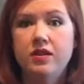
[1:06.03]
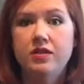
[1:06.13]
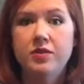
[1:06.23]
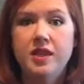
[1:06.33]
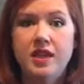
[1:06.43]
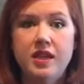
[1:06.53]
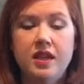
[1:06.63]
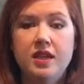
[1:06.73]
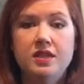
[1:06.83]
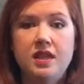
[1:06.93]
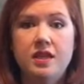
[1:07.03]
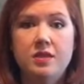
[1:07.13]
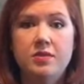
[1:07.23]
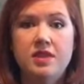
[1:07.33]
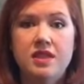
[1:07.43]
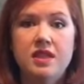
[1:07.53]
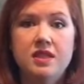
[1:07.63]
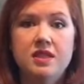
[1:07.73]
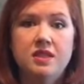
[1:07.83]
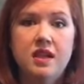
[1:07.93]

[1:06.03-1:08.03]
3 kids and the busyness